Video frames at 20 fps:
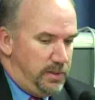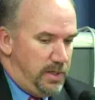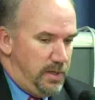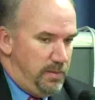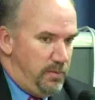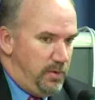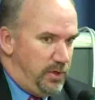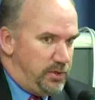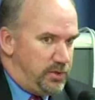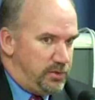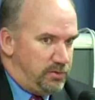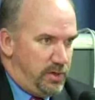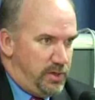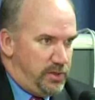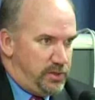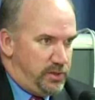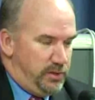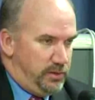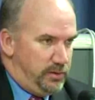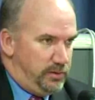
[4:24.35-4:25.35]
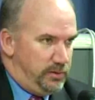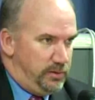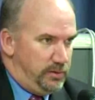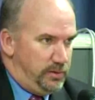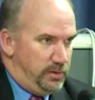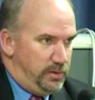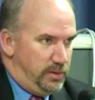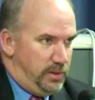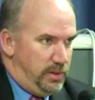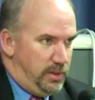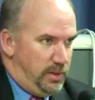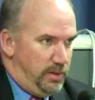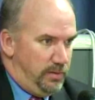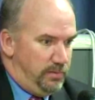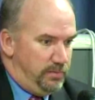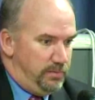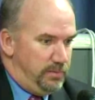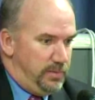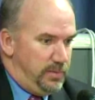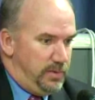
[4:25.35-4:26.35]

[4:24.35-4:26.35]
administration and